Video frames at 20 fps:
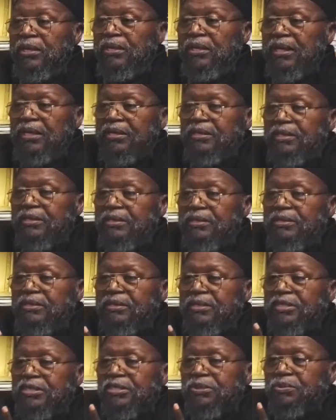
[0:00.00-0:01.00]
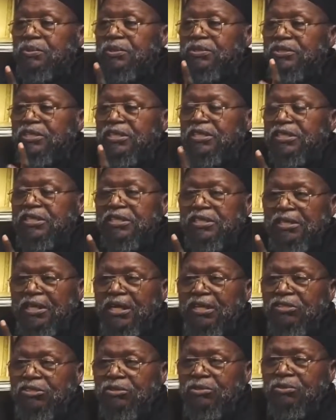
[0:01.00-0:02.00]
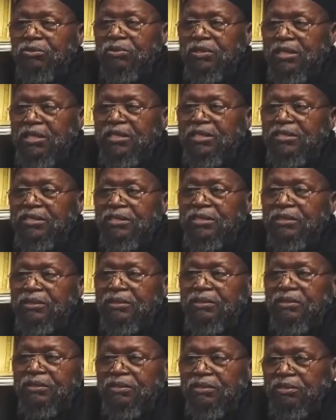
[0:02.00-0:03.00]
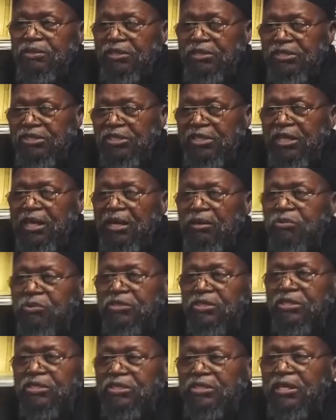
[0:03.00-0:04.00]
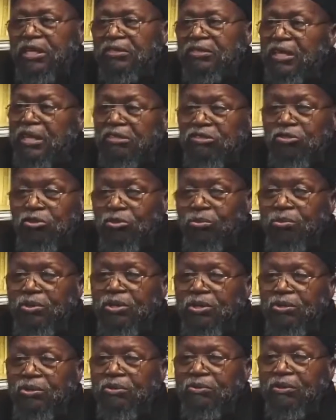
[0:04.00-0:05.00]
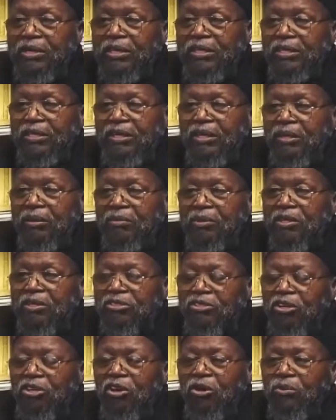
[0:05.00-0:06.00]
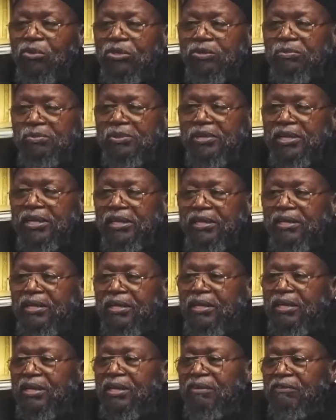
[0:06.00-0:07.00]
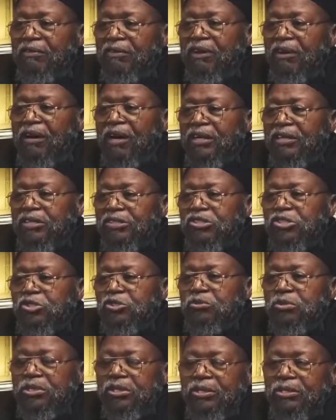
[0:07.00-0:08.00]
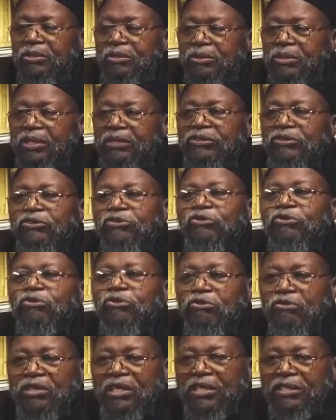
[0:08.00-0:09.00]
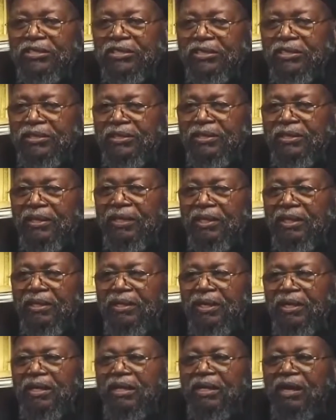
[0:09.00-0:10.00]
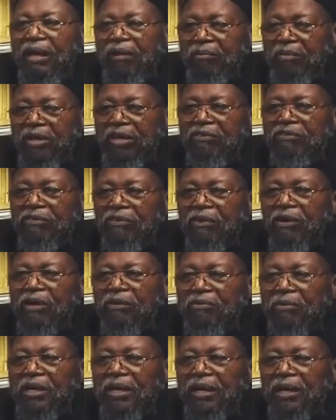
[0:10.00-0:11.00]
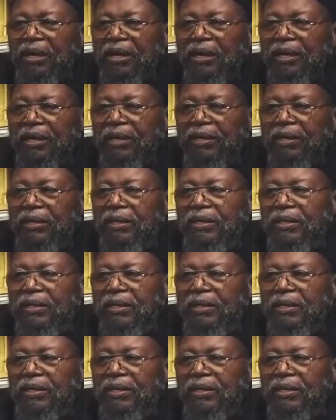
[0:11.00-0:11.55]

that this was an international religion, Islam was international, that took me on right there, because I always prayed for God to show me to his true religion that he had made for all of mankind.